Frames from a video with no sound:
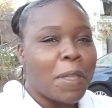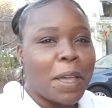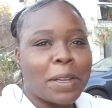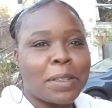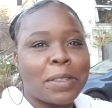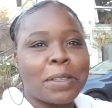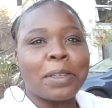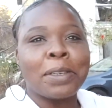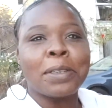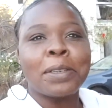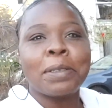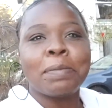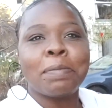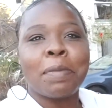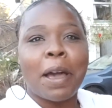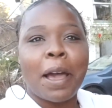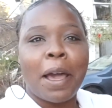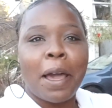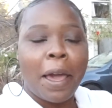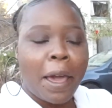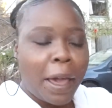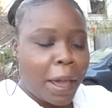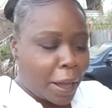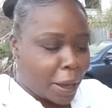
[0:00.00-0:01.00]
excuse
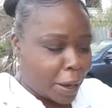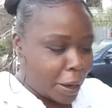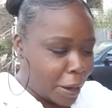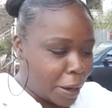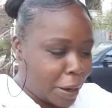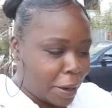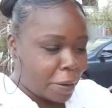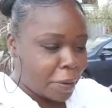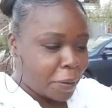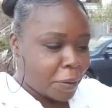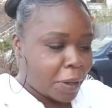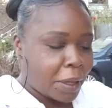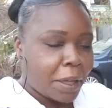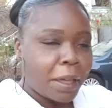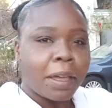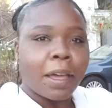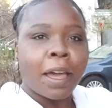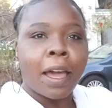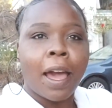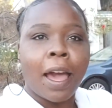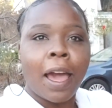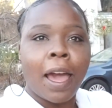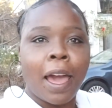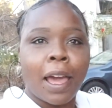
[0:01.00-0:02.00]
my hair.
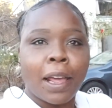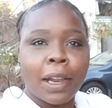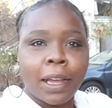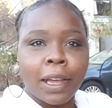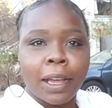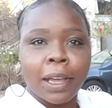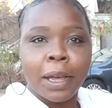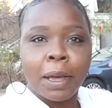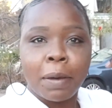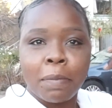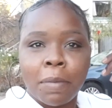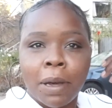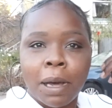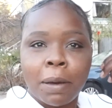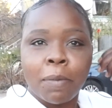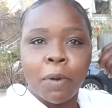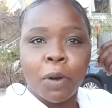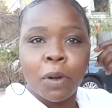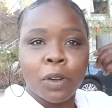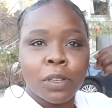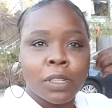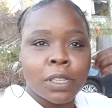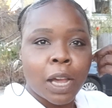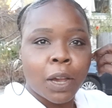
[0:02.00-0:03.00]
I had a, um, a,
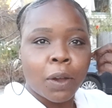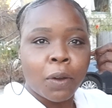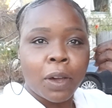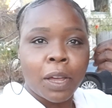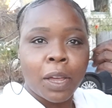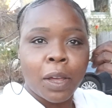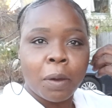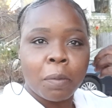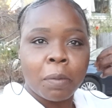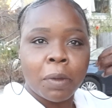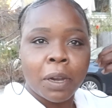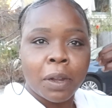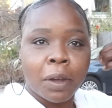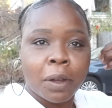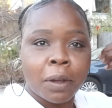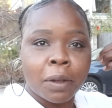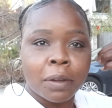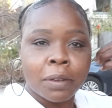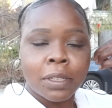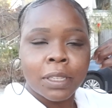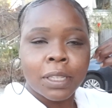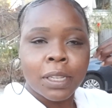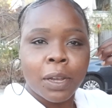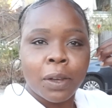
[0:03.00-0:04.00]
motorcycle helmet
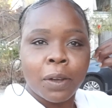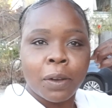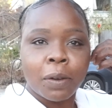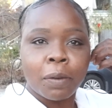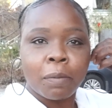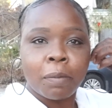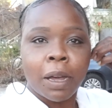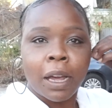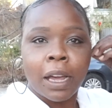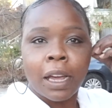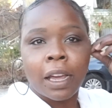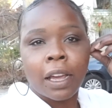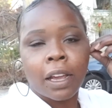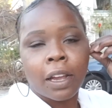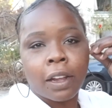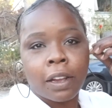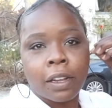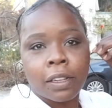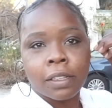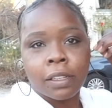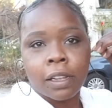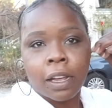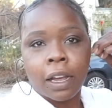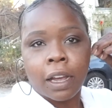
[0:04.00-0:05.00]
on, so my hair
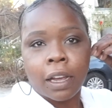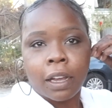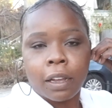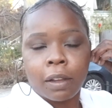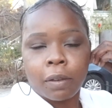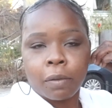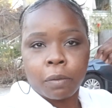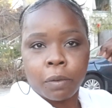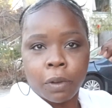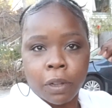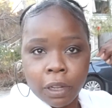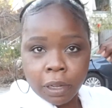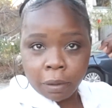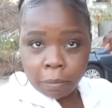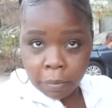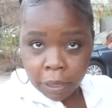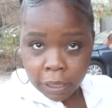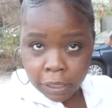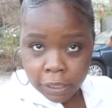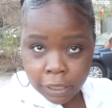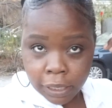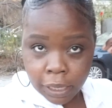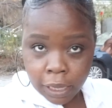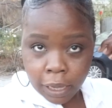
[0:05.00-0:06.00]
is like really
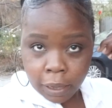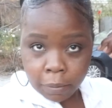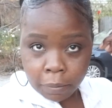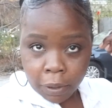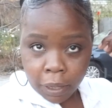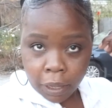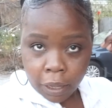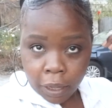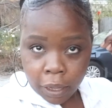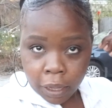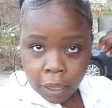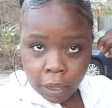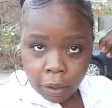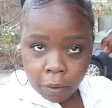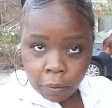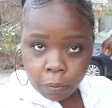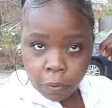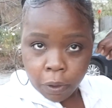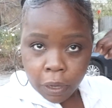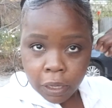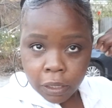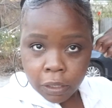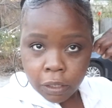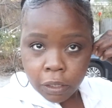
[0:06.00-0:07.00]
messed up. What it
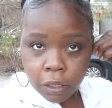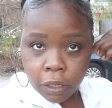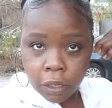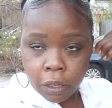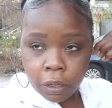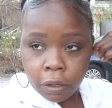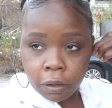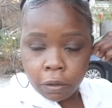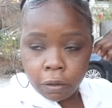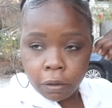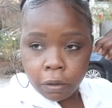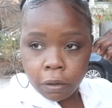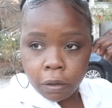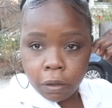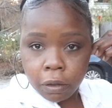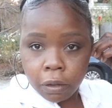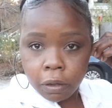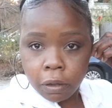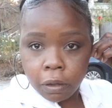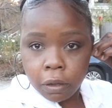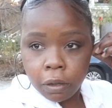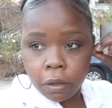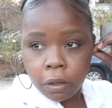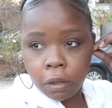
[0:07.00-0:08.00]
was cute.
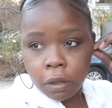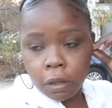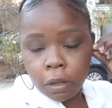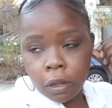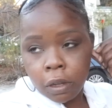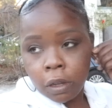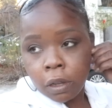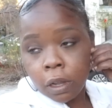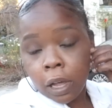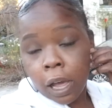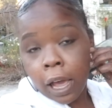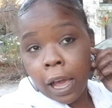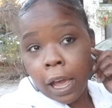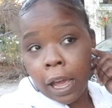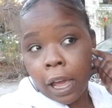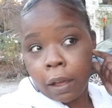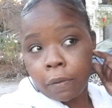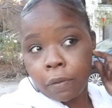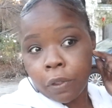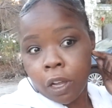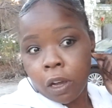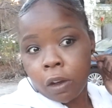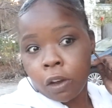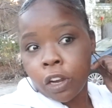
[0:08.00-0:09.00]
I
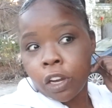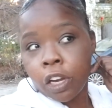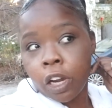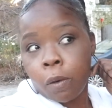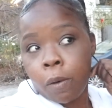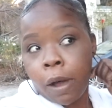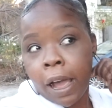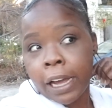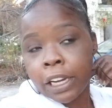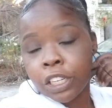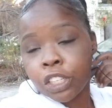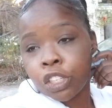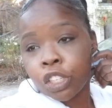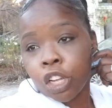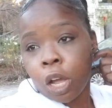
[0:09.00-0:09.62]
have no, you know why? Because you